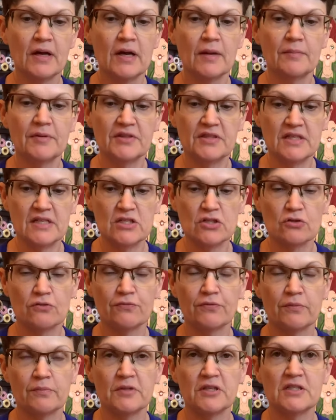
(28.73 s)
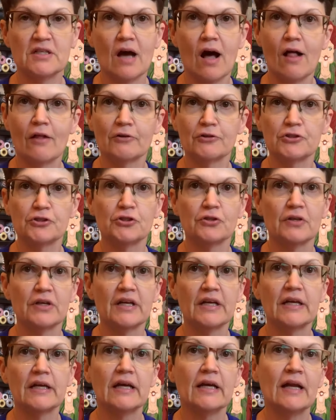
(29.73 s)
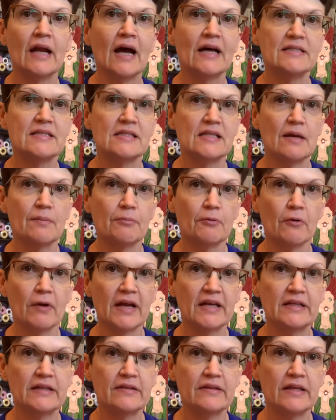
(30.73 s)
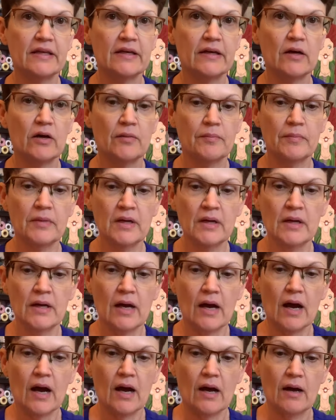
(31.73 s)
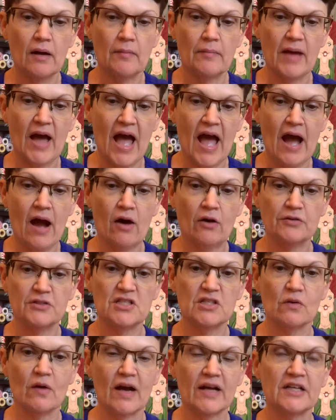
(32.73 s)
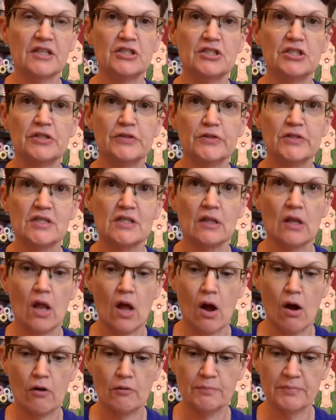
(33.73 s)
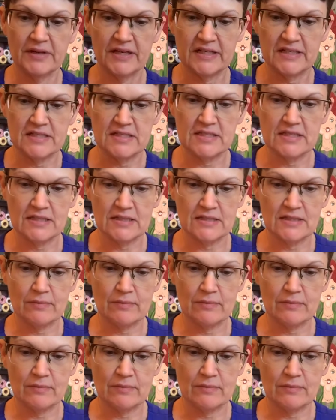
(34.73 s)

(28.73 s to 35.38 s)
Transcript: but these are from the Dollar Tree, and I separated them out so I could use the long pieces.